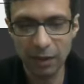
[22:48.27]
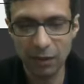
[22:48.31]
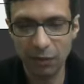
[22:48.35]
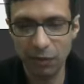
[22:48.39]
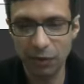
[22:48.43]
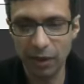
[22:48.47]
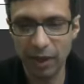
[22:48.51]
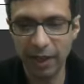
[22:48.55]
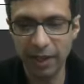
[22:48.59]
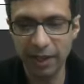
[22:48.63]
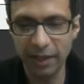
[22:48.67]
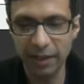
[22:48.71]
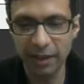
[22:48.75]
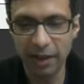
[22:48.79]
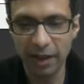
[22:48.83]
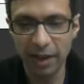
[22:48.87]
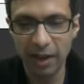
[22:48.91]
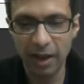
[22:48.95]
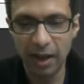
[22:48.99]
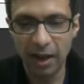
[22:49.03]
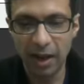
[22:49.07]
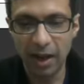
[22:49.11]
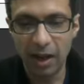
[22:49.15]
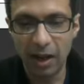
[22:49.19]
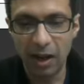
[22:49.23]
Right?
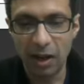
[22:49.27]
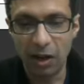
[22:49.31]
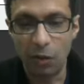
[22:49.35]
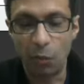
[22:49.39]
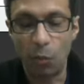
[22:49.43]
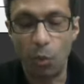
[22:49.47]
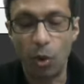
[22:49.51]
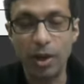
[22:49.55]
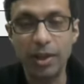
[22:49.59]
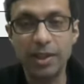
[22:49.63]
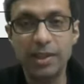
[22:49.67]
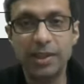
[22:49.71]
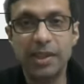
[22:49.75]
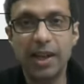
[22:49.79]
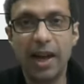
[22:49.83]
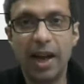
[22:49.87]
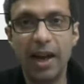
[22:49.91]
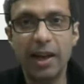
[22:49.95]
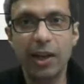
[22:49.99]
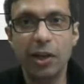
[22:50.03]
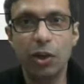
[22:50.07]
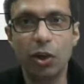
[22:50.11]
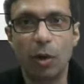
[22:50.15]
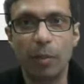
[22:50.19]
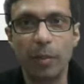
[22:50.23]
What is
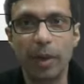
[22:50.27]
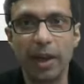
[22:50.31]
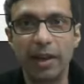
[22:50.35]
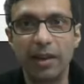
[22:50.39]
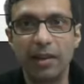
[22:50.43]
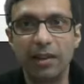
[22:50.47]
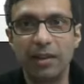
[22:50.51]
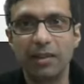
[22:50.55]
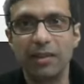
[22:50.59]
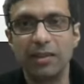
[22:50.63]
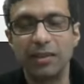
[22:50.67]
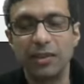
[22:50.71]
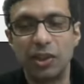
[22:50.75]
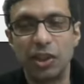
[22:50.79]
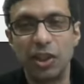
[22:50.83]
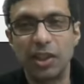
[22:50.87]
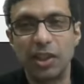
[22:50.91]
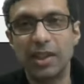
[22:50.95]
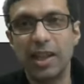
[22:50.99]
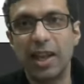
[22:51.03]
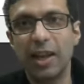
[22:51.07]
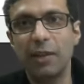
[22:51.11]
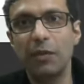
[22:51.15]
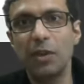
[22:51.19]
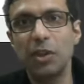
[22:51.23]
diatomic?
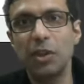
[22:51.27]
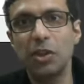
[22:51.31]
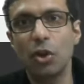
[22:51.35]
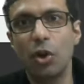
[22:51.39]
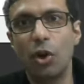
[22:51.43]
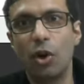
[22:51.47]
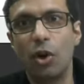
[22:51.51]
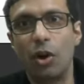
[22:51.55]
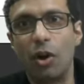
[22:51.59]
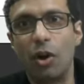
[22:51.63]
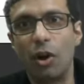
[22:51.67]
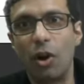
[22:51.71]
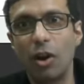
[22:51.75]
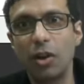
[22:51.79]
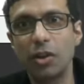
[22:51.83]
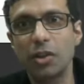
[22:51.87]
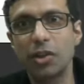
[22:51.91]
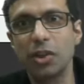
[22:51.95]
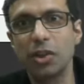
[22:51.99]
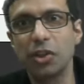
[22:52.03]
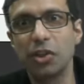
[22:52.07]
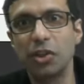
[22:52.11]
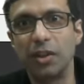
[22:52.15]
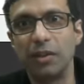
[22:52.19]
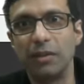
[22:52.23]
Just like we saw,
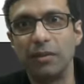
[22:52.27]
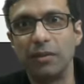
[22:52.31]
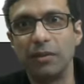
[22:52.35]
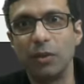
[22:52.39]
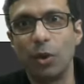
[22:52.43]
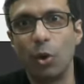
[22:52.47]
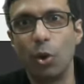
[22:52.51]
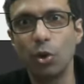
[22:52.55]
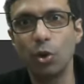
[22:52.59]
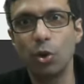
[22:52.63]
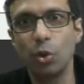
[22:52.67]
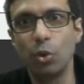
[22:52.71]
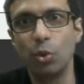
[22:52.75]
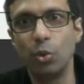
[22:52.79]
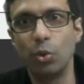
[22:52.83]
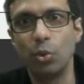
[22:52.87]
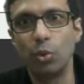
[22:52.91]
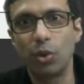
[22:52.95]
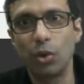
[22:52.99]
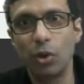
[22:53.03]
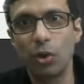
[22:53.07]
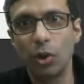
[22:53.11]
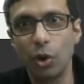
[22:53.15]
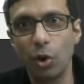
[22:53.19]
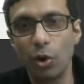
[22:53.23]
oxygen, O
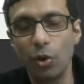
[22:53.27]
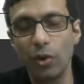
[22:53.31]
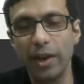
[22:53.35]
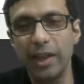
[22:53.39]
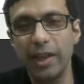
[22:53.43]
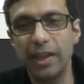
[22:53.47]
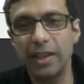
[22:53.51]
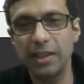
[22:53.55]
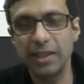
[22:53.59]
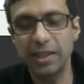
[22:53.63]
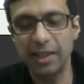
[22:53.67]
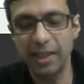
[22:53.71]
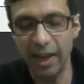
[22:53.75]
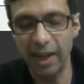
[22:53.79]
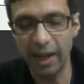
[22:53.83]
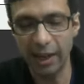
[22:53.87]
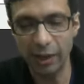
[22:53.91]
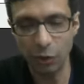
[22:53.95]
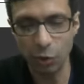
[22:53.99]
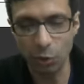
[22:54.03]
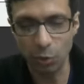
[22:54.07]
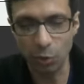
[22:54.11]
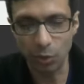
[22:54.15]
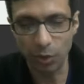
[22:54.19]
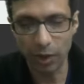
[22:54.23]
two, chlorine, C
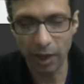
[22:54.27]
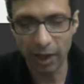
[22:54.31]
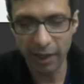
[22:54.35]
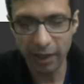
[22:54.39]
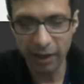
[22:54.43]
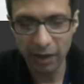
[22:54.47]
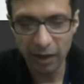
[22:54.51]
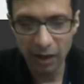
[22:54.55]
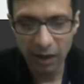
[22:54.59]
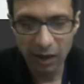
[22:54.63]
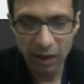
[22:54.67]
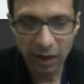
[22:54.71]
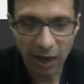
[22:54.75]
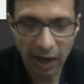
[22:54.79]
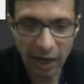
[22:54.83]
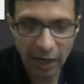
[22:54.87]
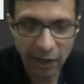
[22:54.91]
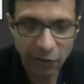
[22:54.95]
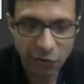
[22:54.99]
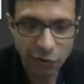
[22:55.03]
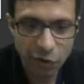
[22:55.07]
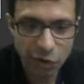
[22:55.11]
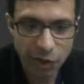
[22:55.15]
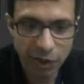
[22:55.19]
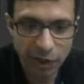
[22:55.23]
l two, right?
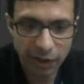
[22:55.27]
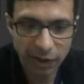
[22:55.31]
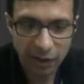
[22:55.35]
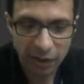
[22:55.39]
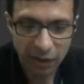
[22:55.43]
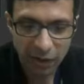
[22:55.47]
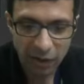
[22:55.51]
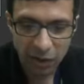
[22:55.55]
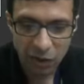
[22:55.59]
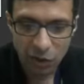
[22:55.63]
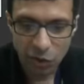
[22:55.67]
Hydrogen.